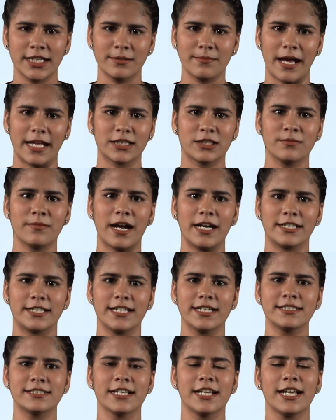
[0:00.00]
in
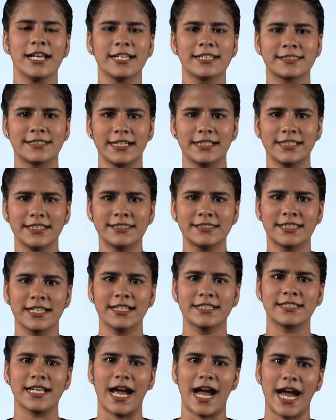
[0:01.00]
mathematics,
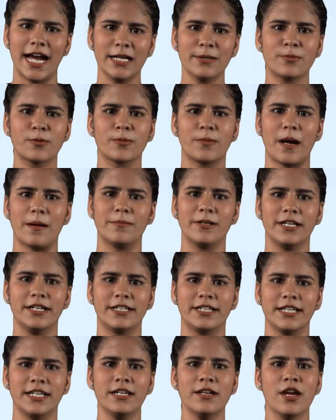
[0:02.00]
statistics and
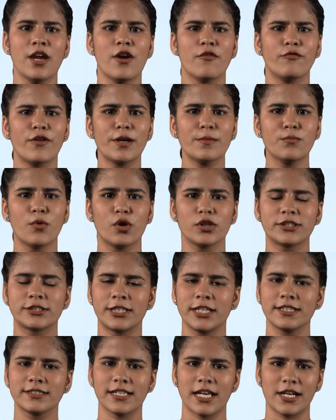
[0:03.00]
probability where
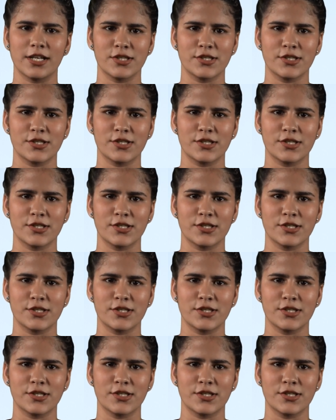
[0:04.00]
most things are